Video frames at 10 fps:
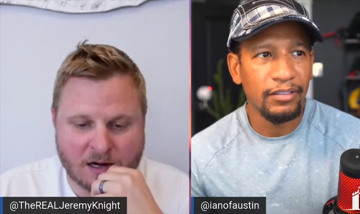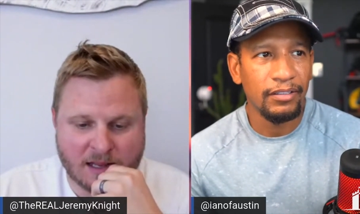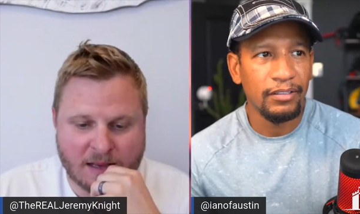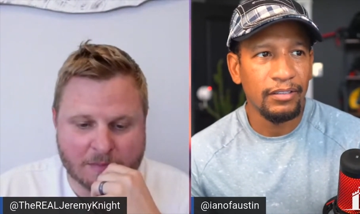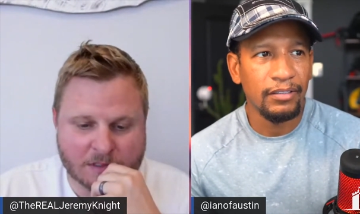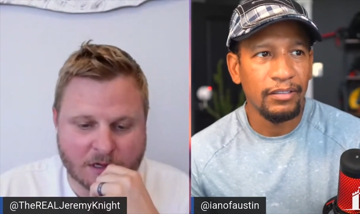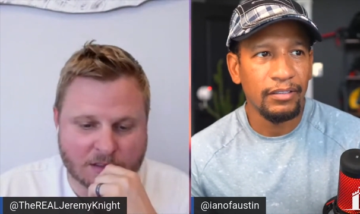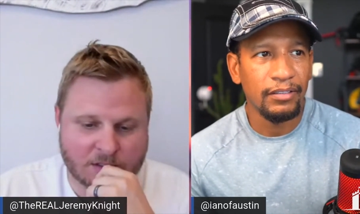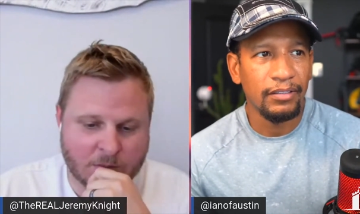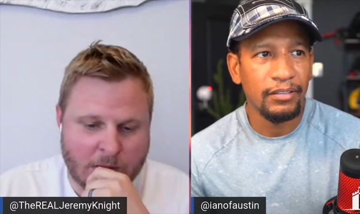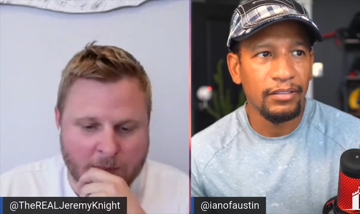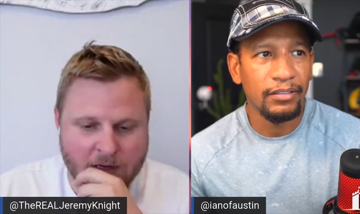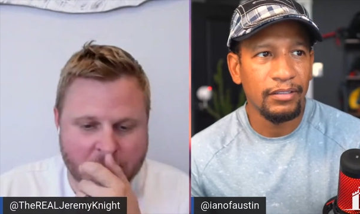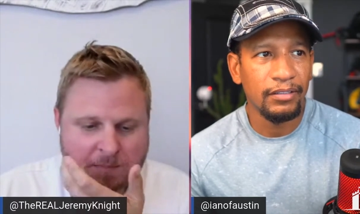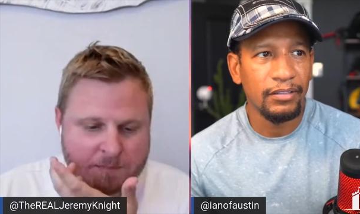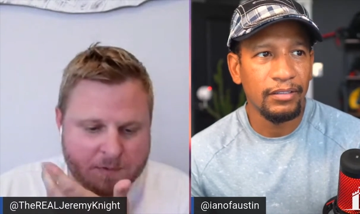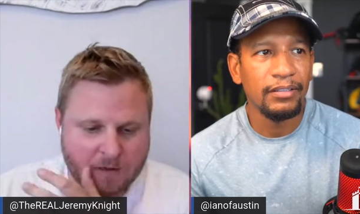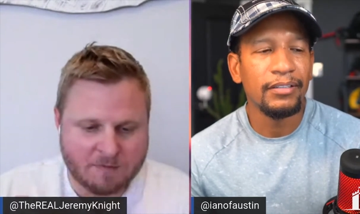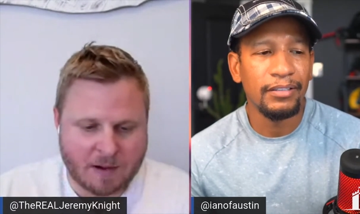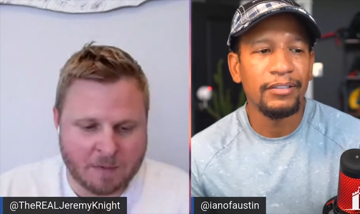Speaker 1: Amazon. So, I mean, if I'm
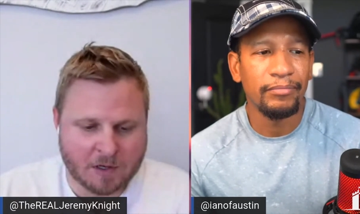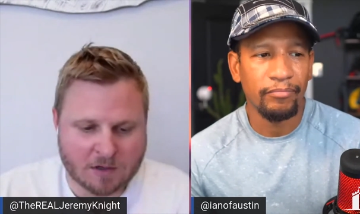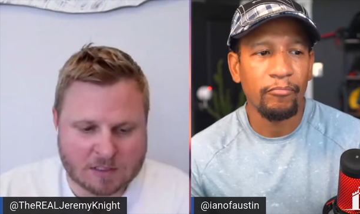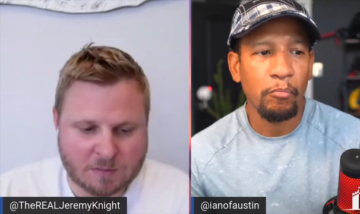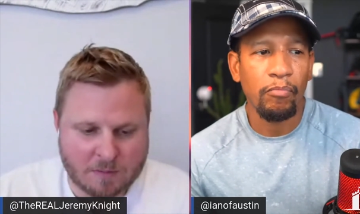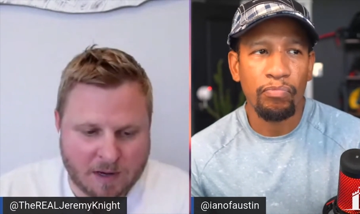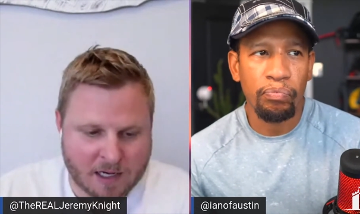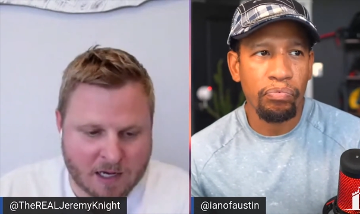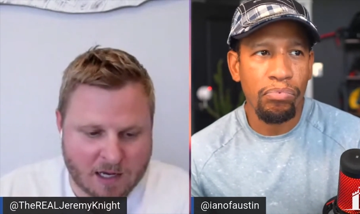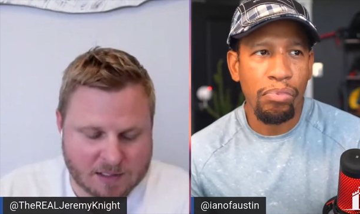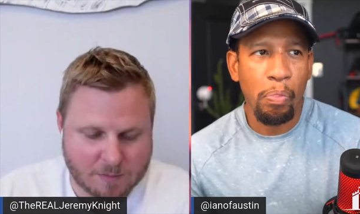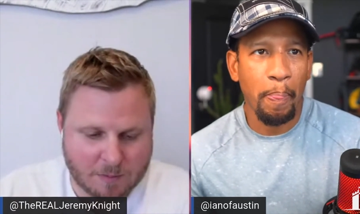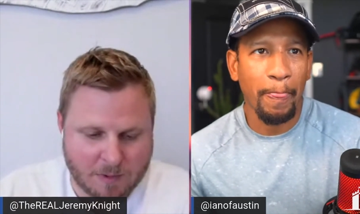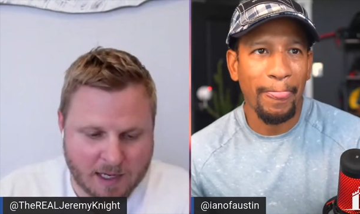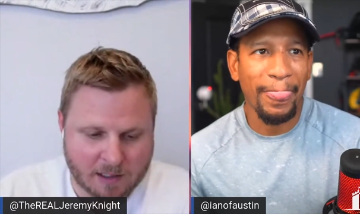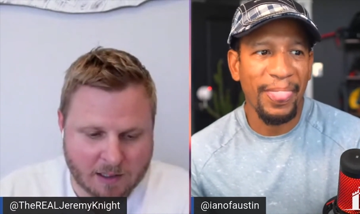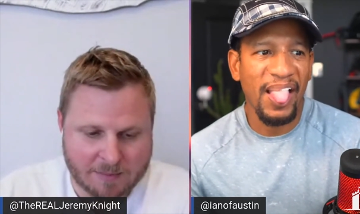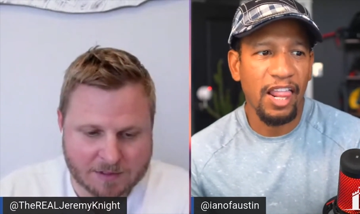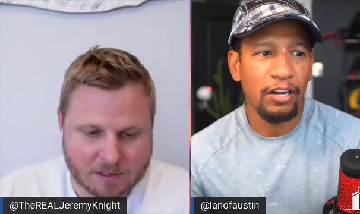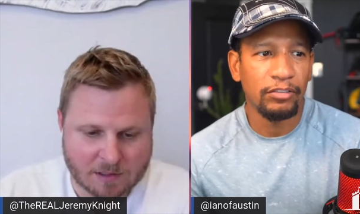going to go somewhere to buy a costume, I'm buying it on
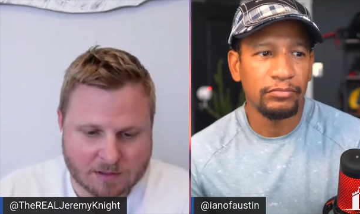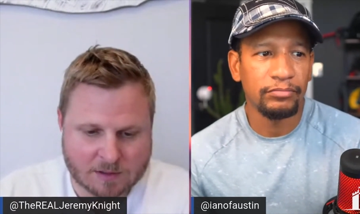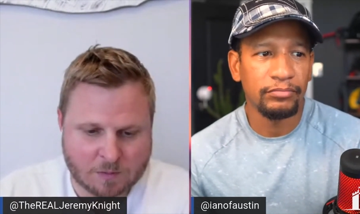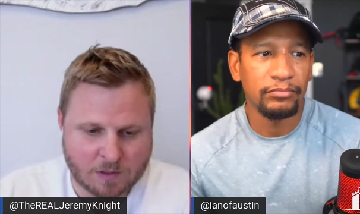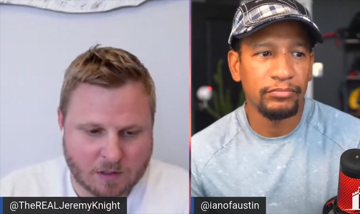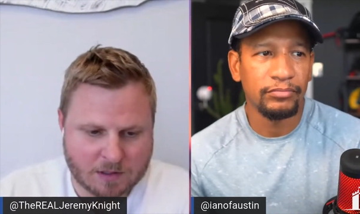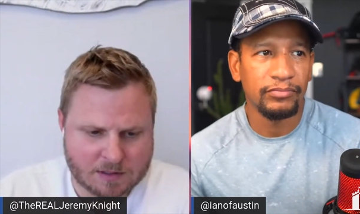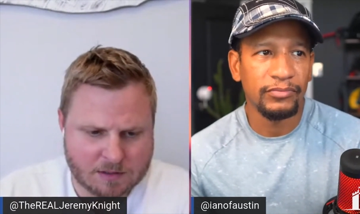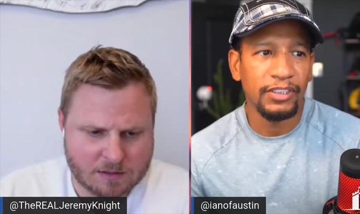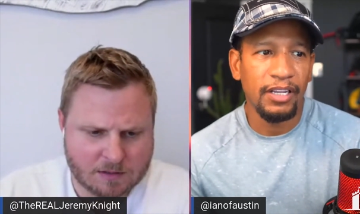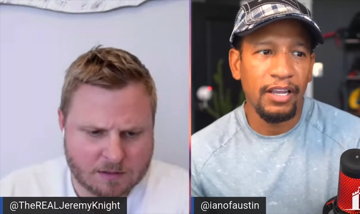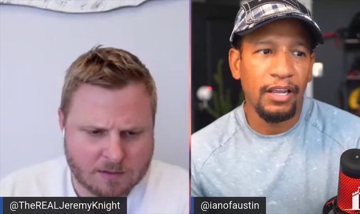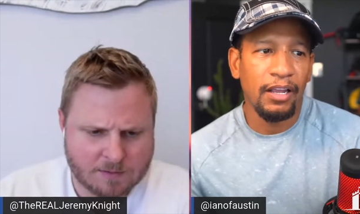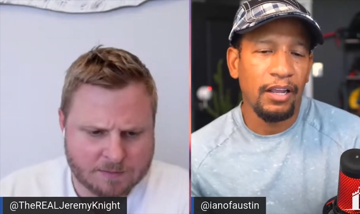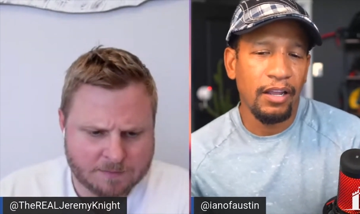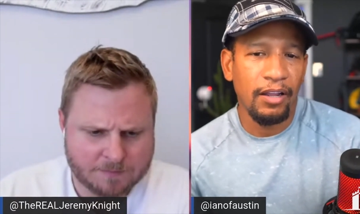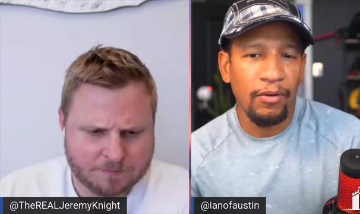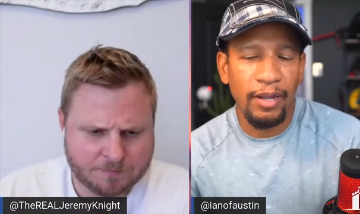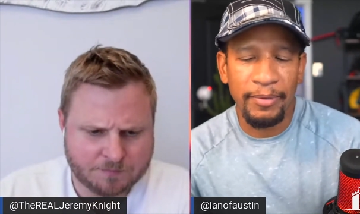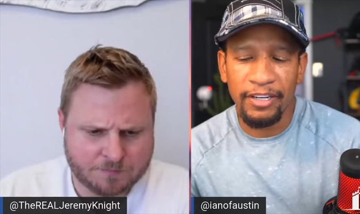Amazon, just to be honest.
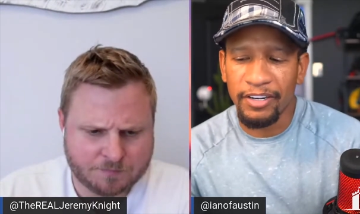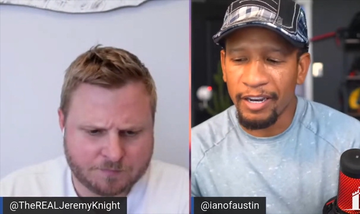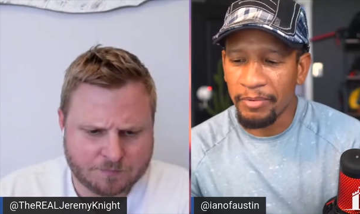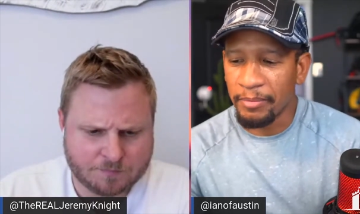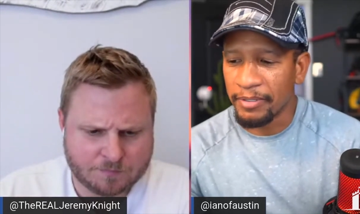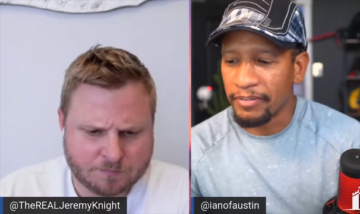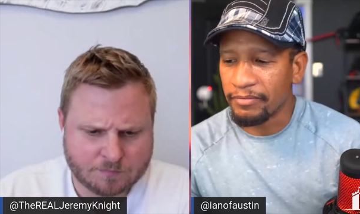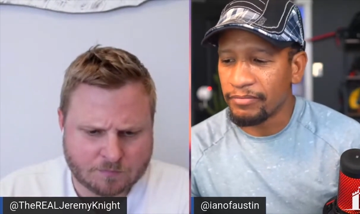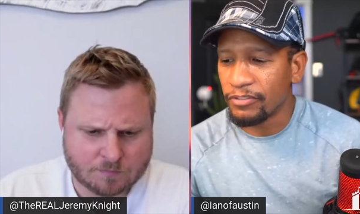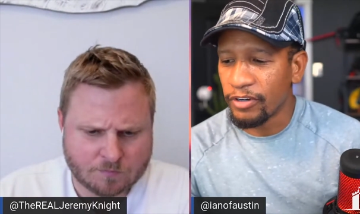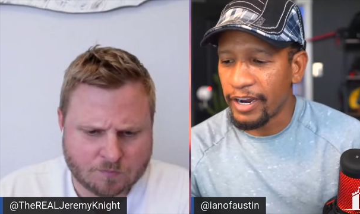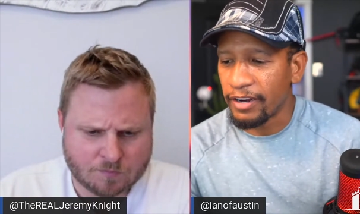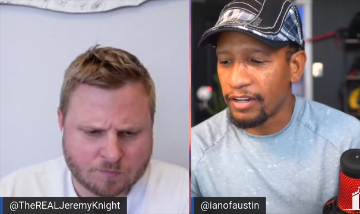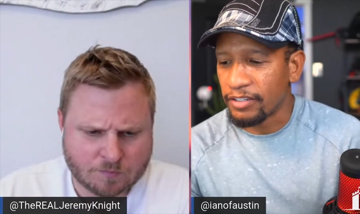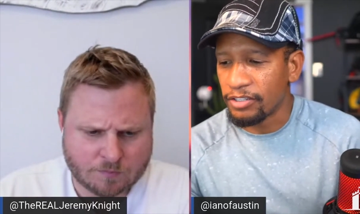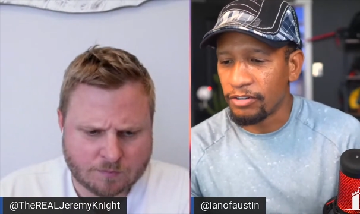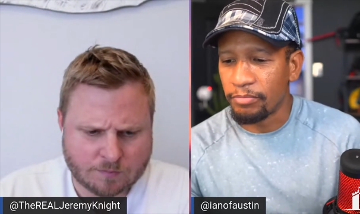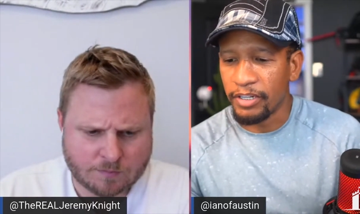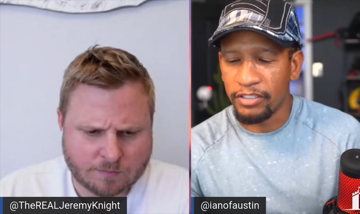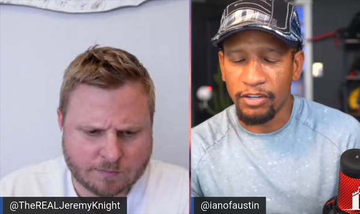
Speaker 2: Well, I mean, you got to be able to try it on
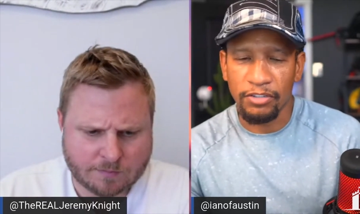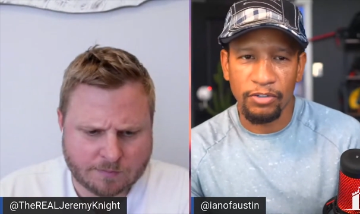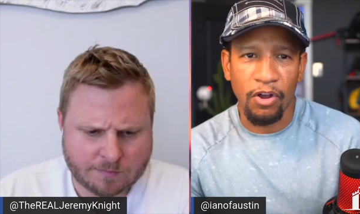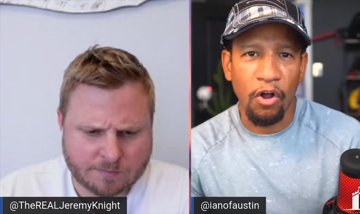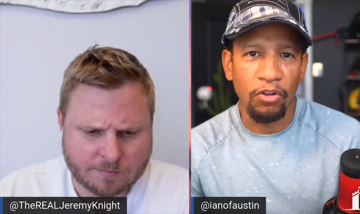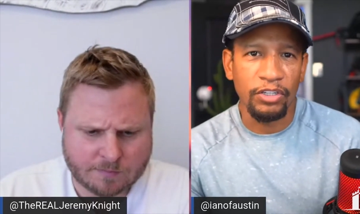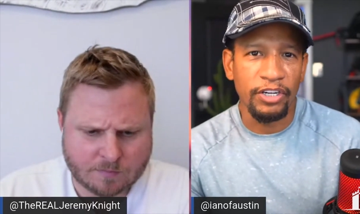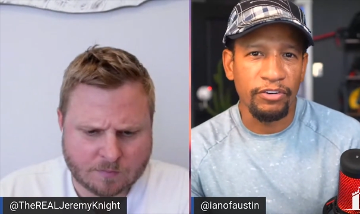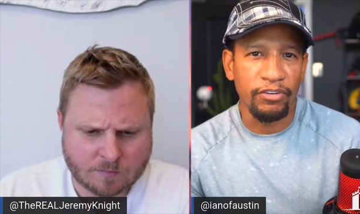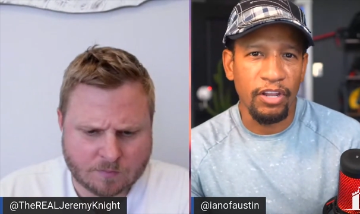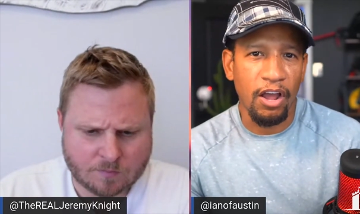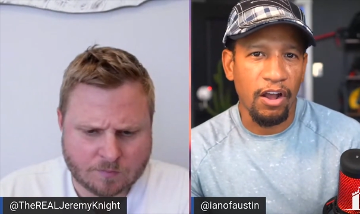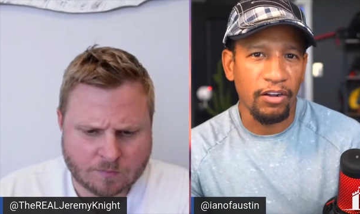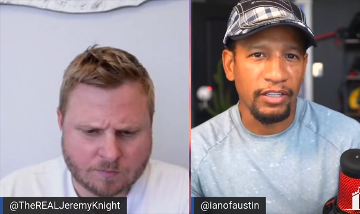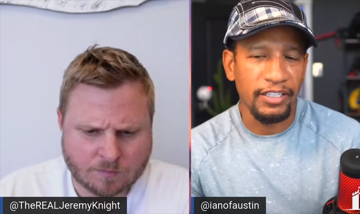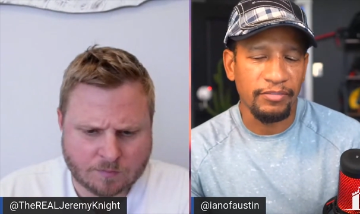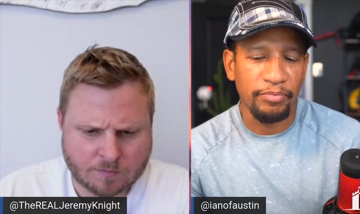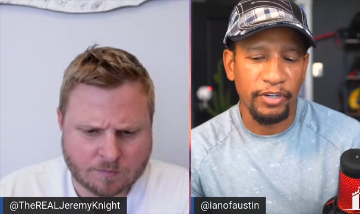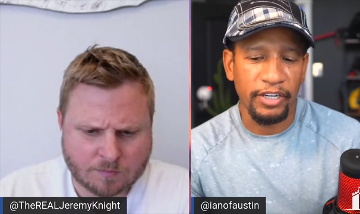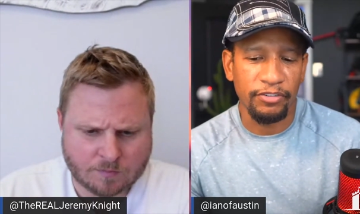too, but it's also all year long.
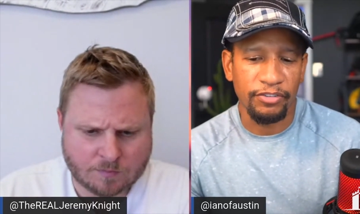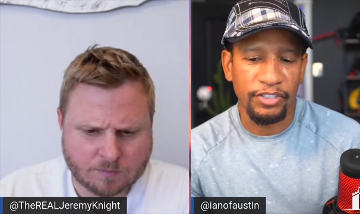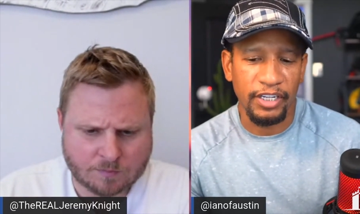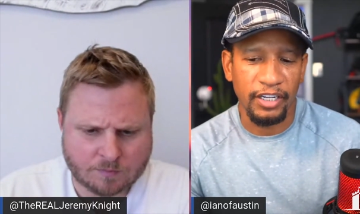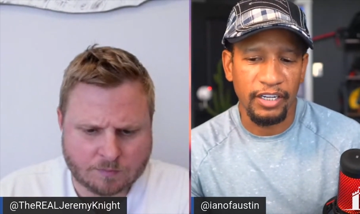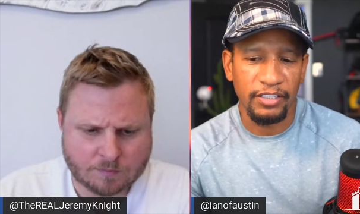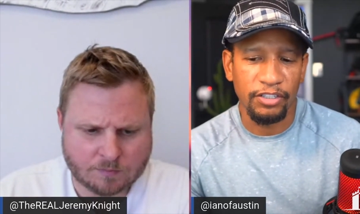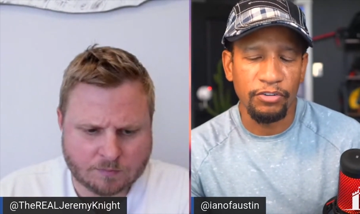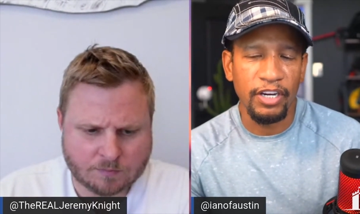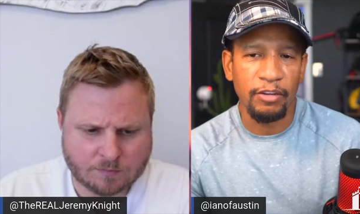That's pretty interesting. It's a